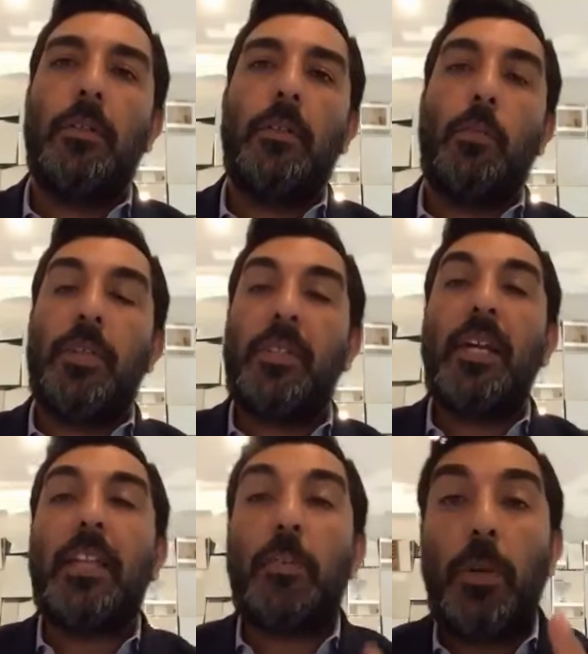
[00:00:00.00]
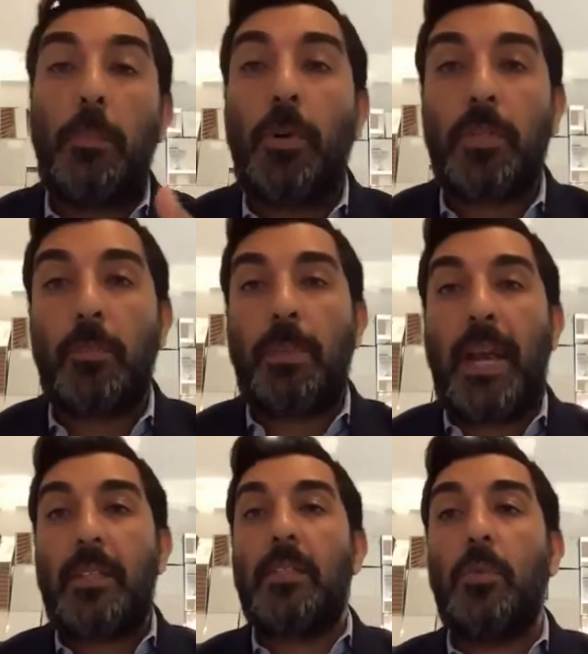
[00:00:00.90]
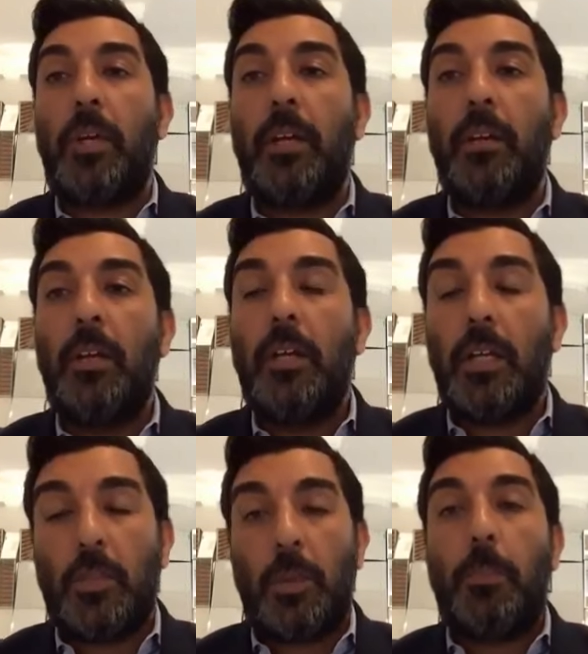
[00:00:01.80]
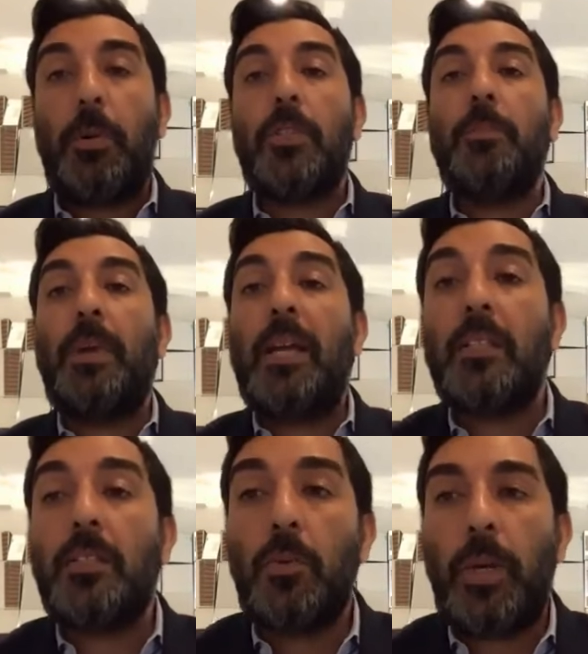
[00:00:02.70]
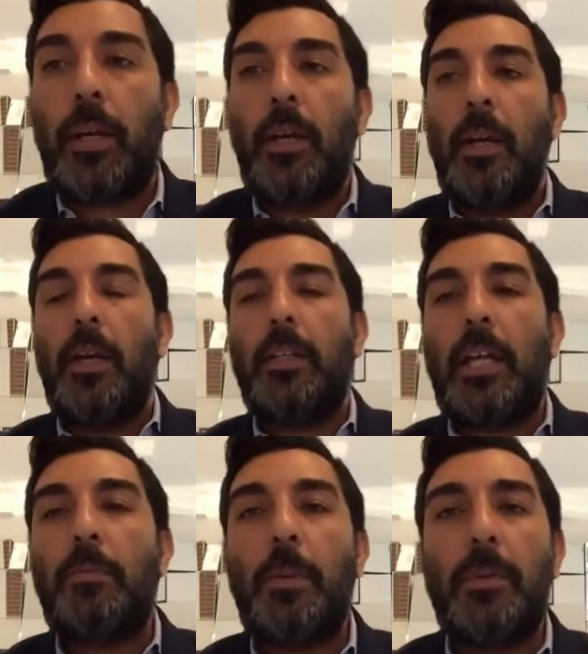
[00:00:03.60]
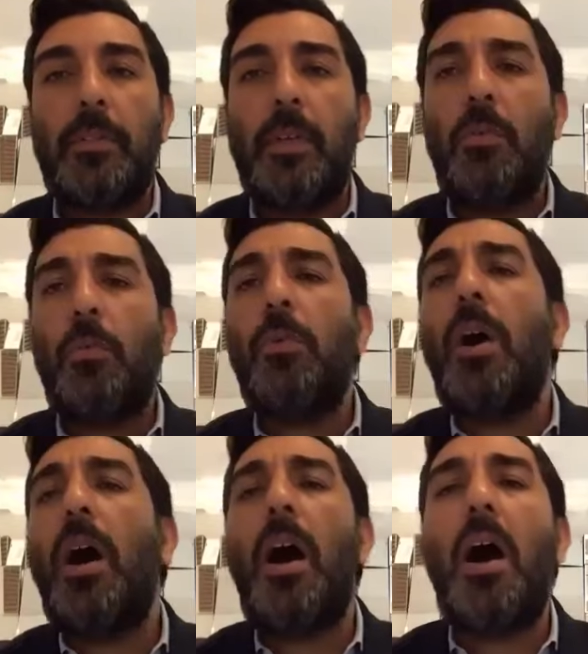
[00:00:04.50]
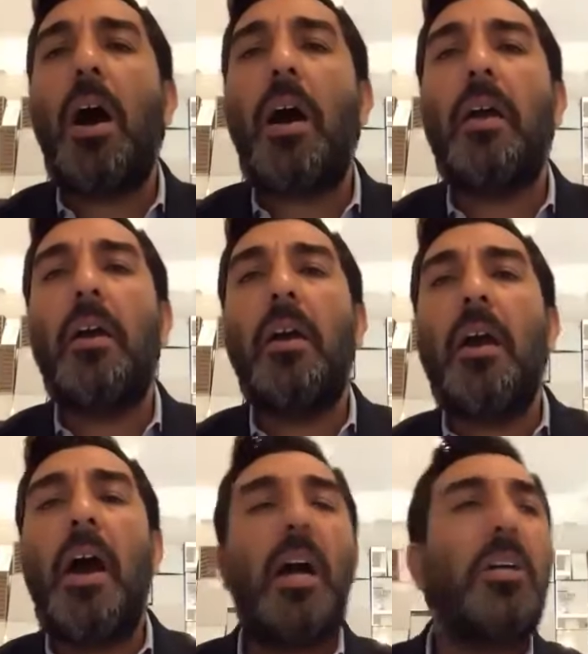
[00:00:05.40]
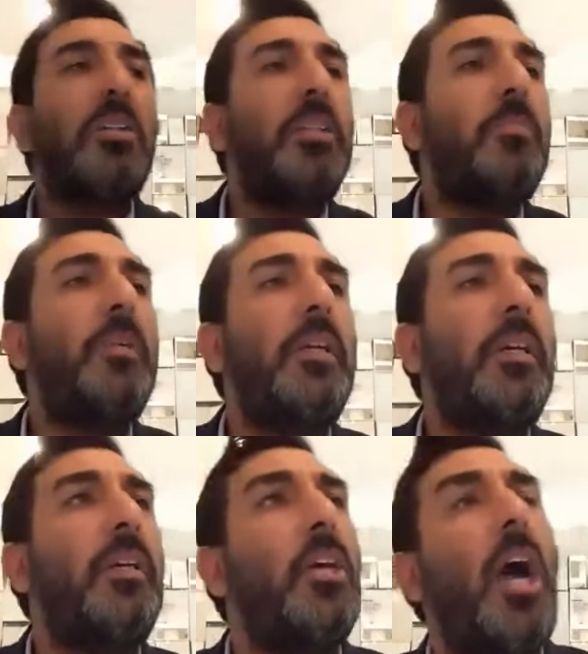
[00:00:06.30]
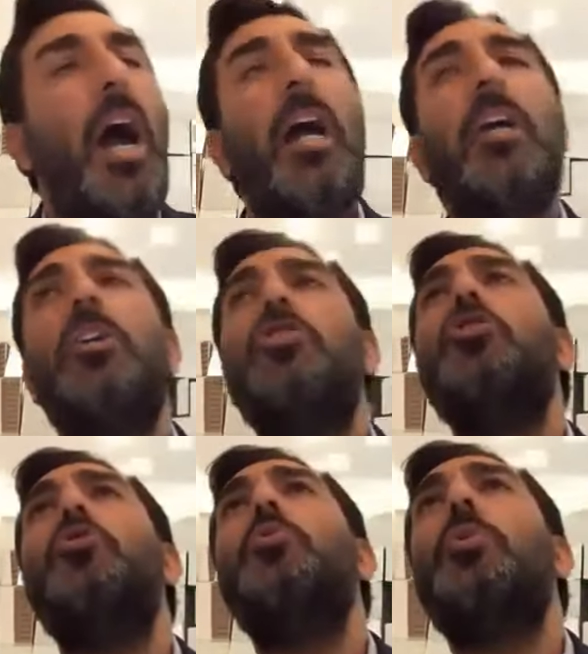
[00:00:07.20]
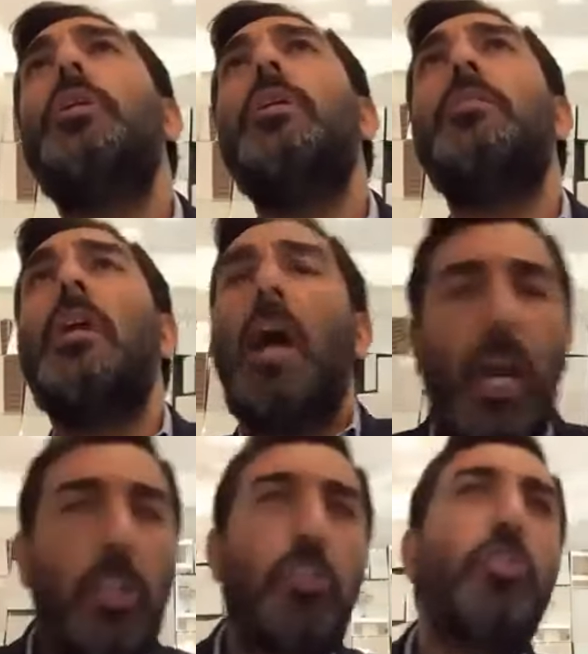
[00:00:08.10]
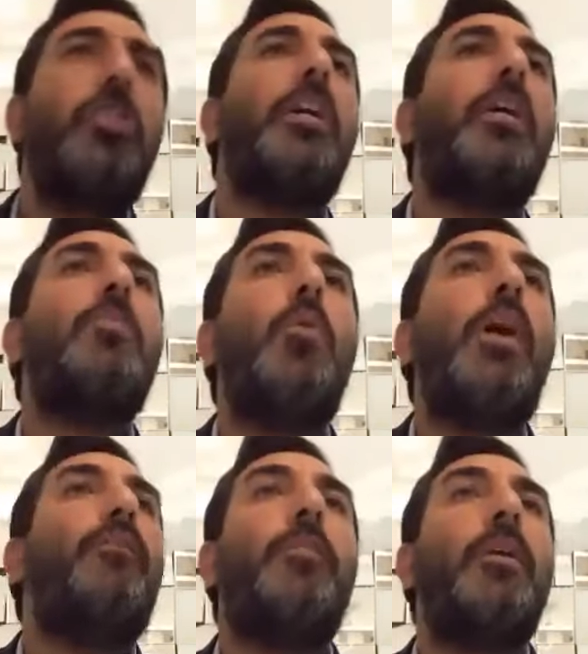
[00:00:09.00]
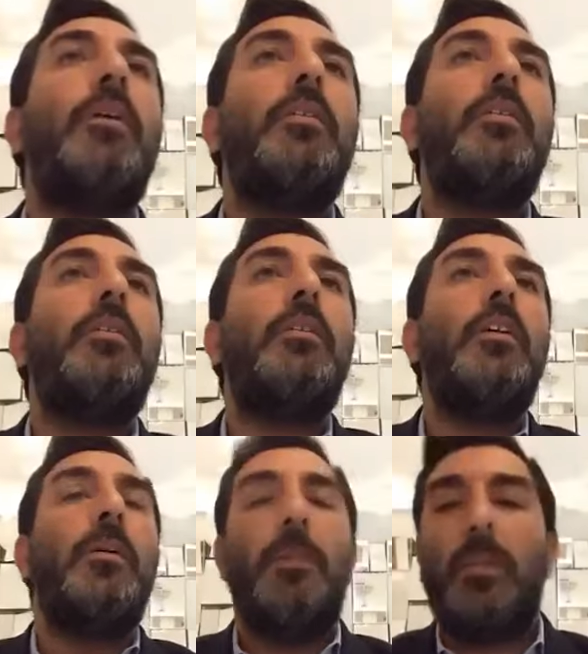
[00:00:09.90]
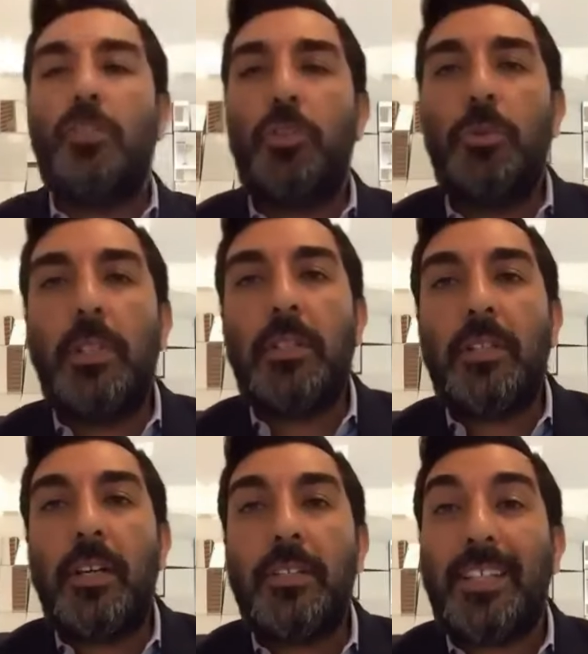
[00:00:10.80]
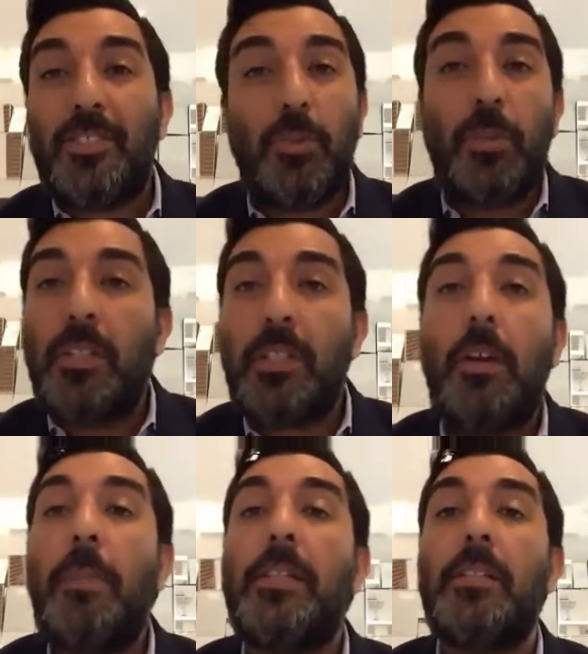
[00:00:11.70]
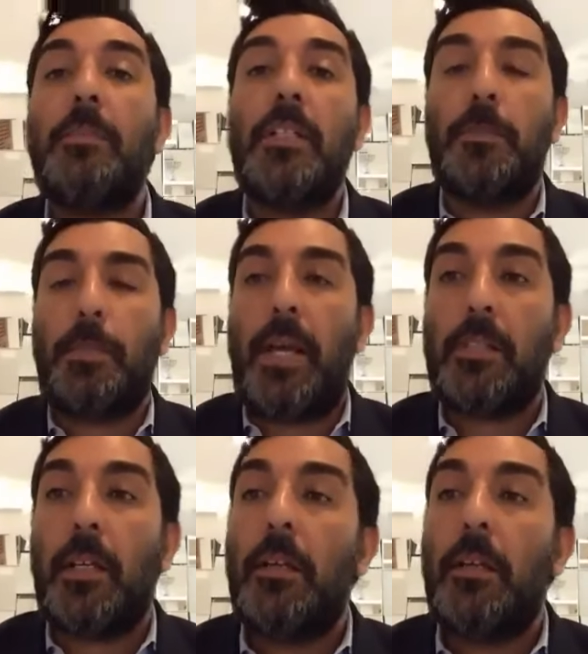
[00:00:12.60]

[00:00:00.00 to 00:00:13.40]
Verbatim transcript: And we say that when a person passes away, because when a person passes away, a lot of people say, "Why? How could it be? How could you do this? How could you take him away from us? But a Jew that says, as soon as you hear about somebody's passing,